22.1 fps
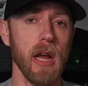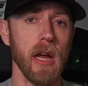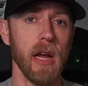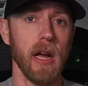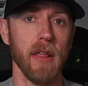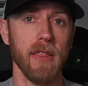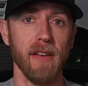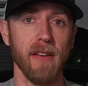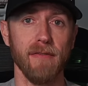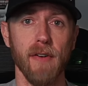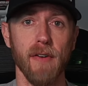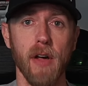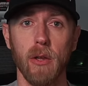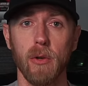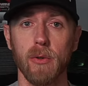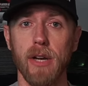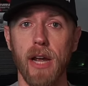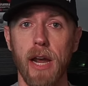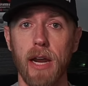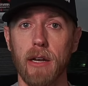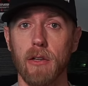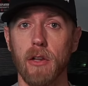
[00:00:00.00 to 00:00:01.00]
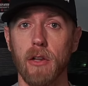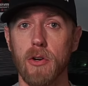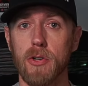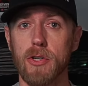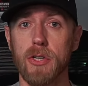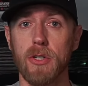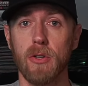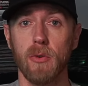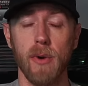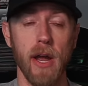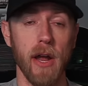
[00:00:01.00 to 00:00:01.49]
that followed Kyle
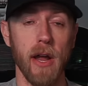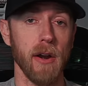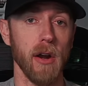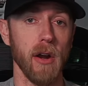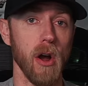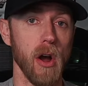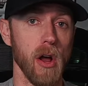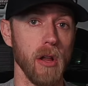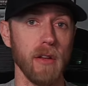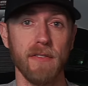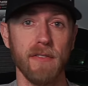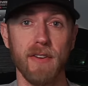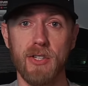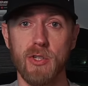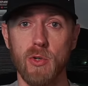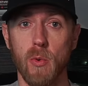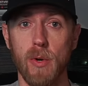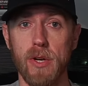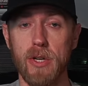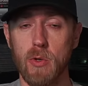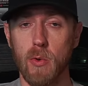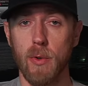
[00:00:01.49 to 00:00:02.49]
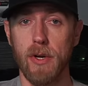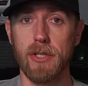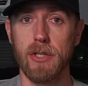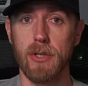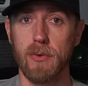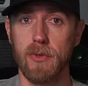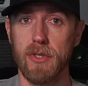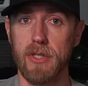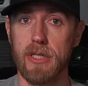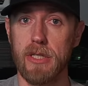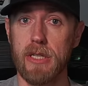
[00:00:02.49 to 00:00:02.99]
Larson around all of his
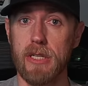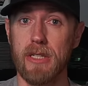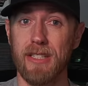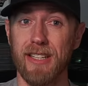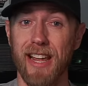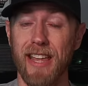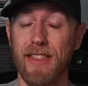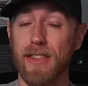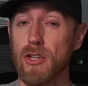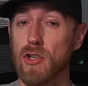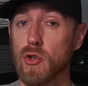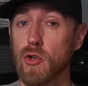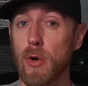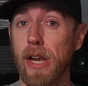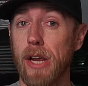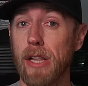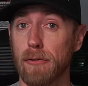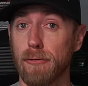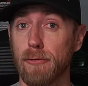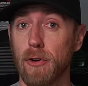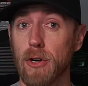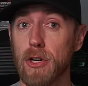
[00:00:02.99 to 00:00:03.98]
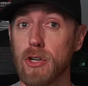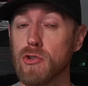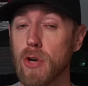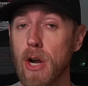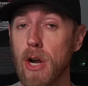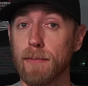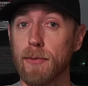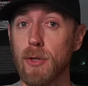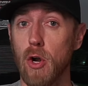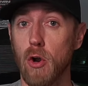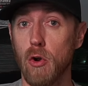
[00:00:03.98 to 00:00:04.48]
2022 season, and the trailer for it
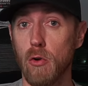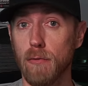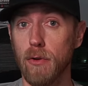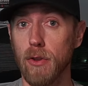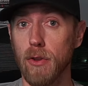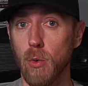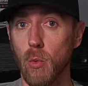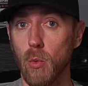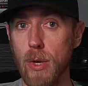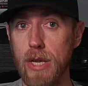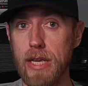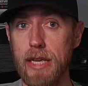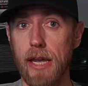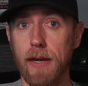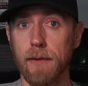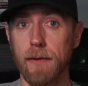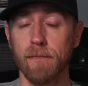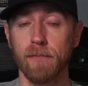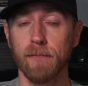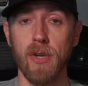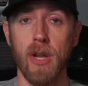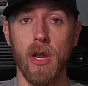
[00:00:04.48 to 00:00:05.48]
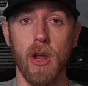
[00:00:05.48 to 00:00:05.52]
dropped over the weekend.